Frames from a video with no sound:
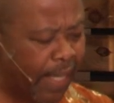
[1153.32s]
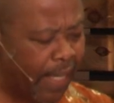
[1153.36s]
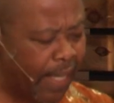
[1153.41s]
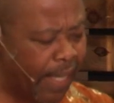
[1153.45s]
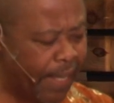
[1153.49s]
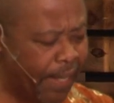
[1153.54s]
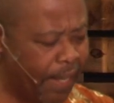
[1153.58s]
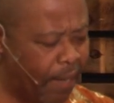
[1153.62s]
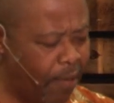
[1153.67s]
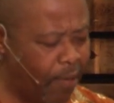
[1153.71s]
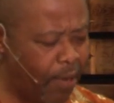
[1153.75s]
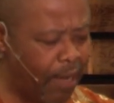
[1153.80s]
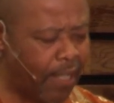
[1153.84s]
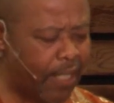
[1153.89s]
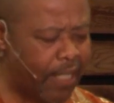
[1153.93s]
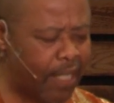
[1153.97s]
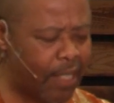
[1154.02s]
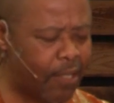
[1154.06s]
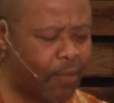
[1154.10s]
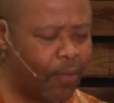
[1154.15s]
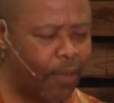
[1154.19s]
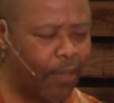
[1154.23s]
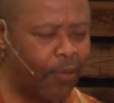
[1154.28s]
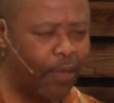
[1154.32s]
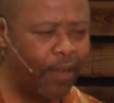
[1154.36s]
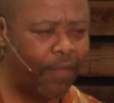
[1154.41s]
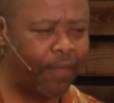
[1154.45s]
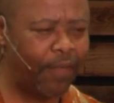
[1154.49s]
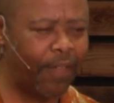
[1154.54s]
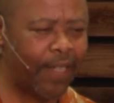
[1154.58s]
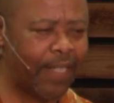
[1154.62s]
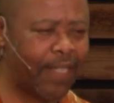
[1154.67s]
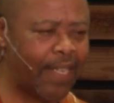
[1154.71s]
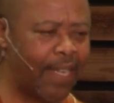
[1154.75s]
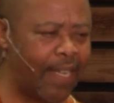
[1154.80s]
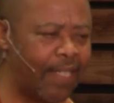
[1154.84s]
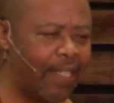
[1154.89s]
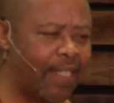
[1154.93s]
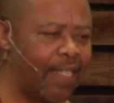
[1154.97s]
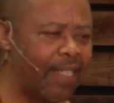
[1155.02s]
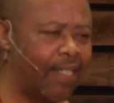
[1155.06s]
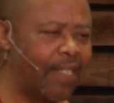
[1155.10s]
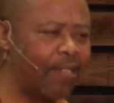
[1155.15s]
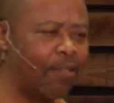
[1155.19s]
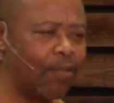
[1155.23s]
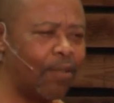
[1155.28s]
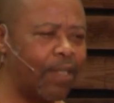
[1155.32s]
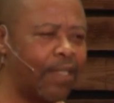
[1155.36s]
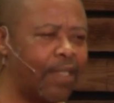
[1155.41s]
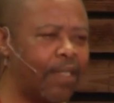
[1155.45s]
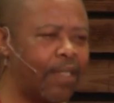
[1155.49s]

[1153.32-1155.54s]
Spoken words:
Now, I just want to emphasize this. An